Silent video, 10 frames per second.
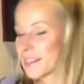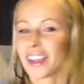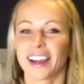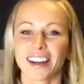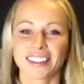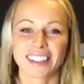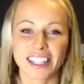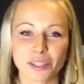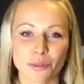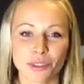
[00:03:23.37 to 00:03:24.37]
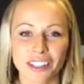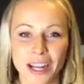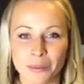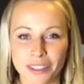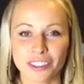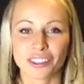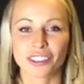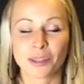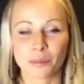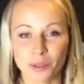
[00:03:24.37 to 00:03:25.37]
uh, this program is gonna
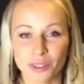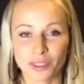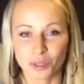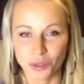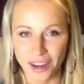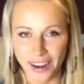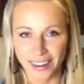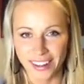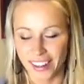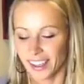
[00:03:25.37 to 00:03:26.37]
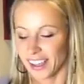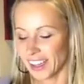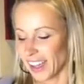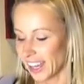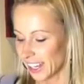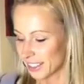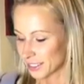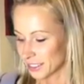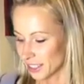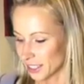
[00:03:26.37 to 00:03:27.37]
keep you on track
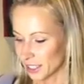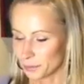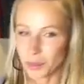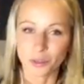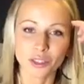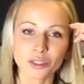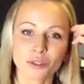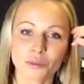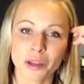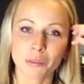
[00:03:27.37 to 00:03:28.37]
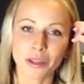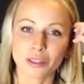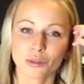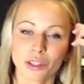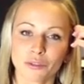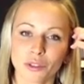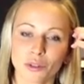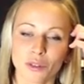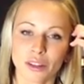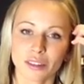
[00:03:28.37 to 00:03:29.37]
and uh, I'm gonna do my best to give
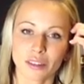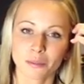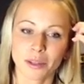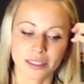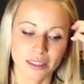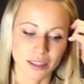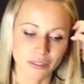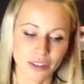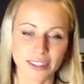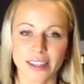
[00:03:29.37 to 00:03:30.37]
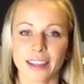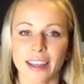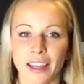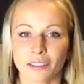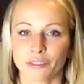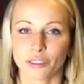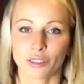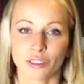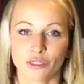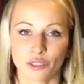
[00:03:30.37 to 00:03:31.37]
you the best advice I can
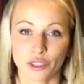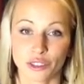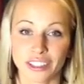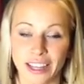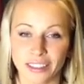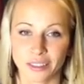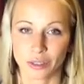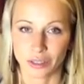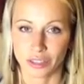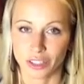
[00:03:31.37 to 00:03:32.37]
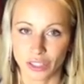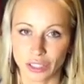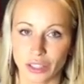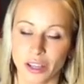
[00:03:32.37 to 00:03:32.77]
for for your diet strategies